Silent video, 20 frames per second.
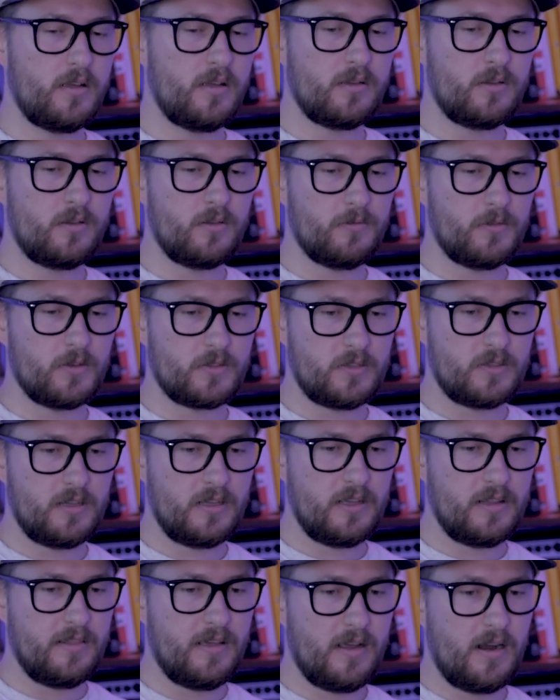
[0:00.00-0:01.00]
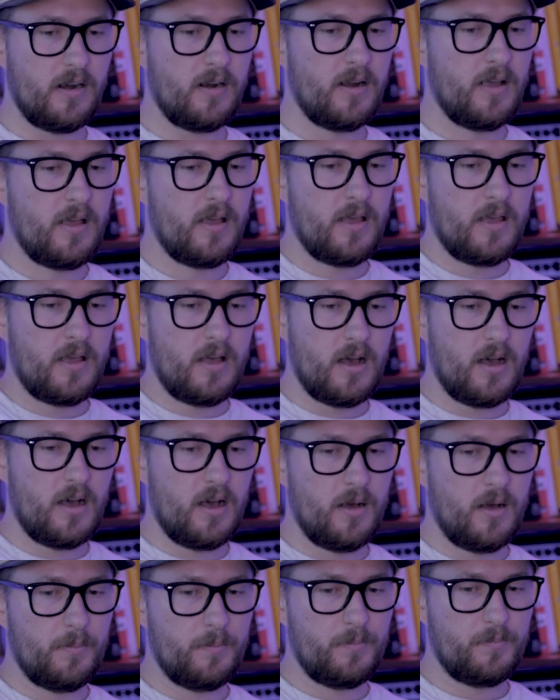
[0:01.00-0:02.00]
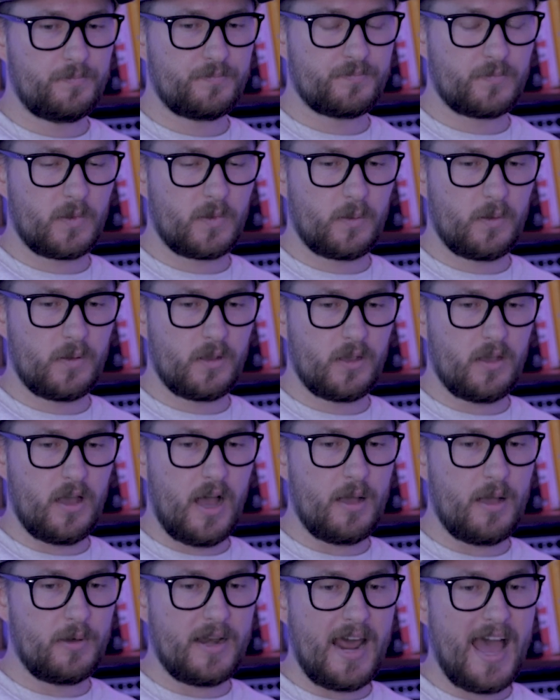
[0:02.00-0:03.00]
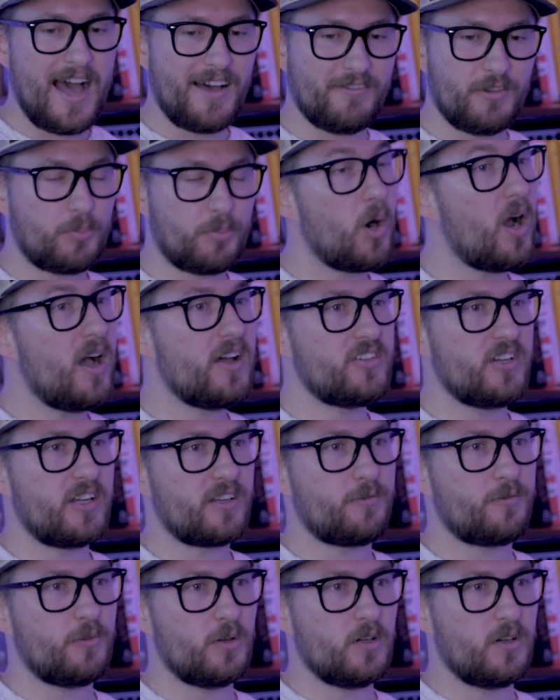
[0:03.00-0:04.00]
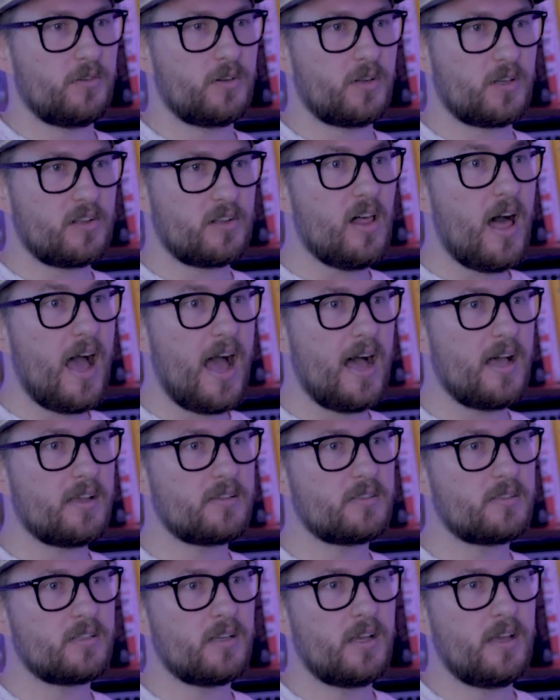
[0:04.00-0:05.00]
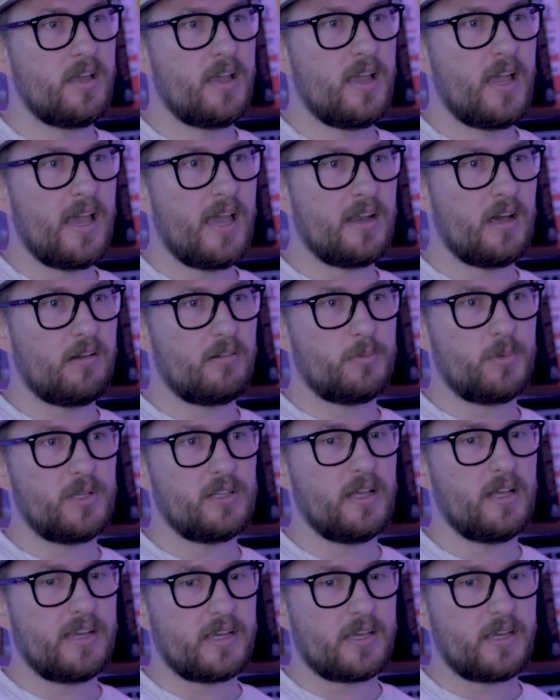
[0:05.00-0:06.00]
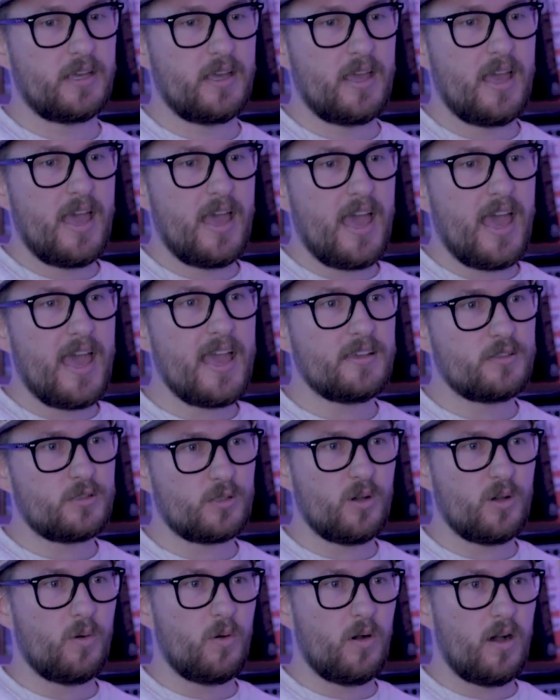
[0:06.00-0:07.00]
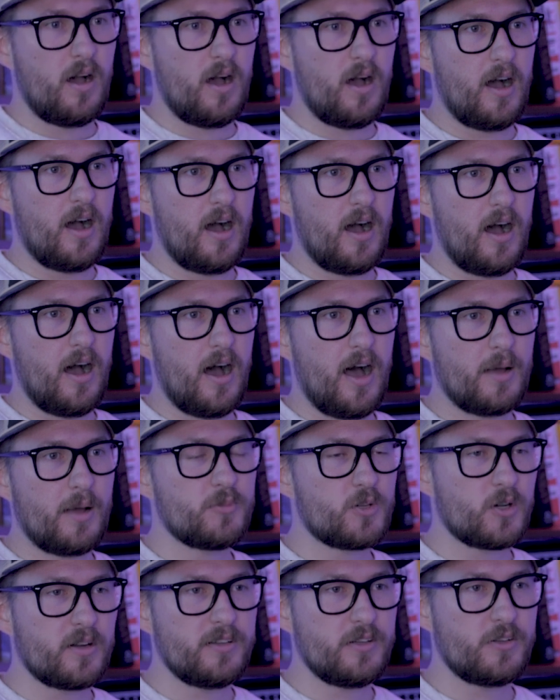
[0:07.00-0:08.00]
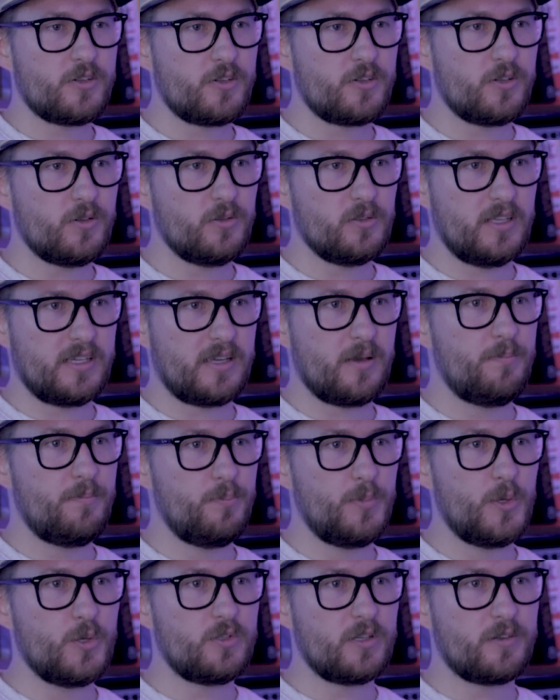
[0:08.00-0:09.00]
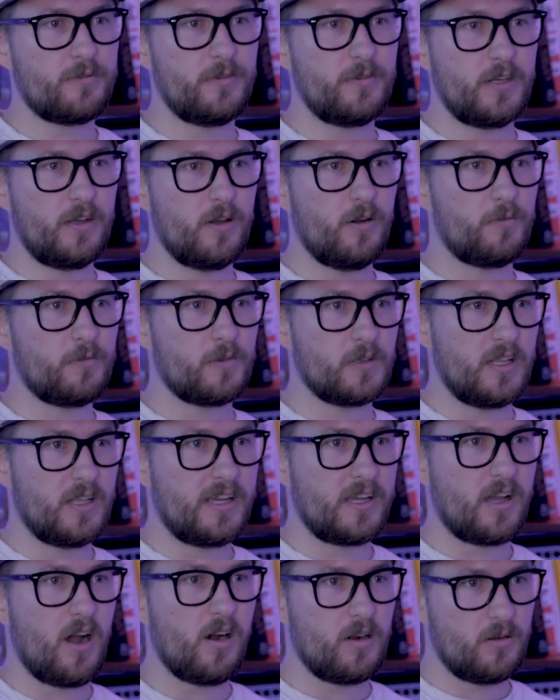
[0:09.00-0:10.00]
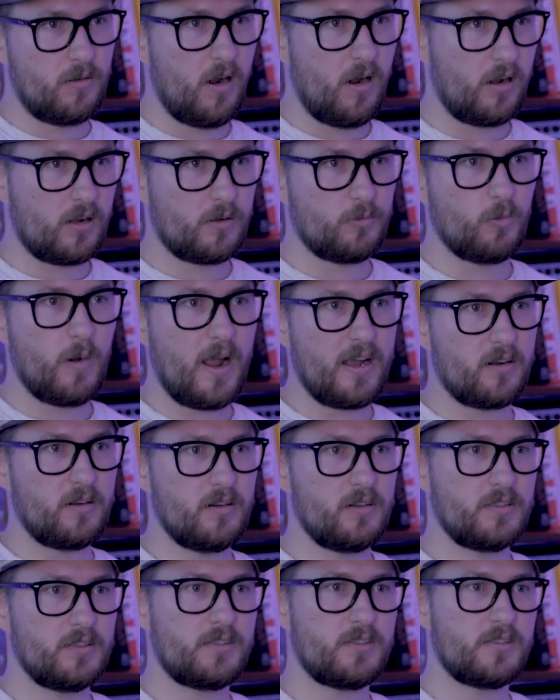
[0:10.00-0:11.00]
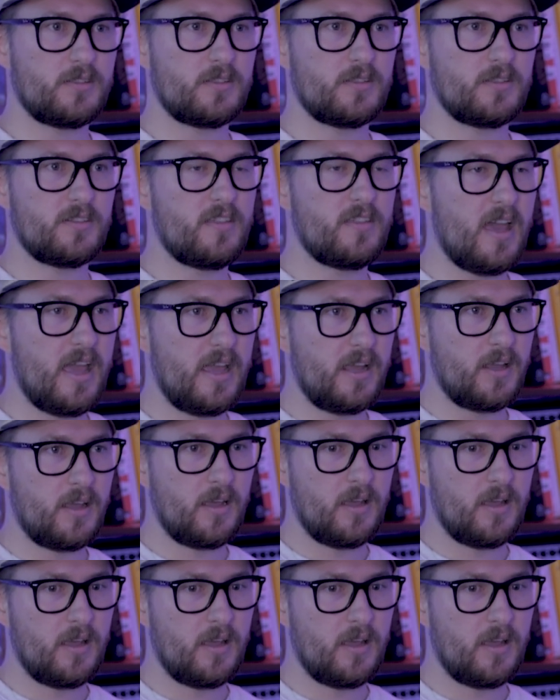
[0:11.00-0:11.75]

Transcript: University, and there I would have a project for class, and I would be like, hey, so I'm trying to shoot like a music video for like Hard Rock Records thing.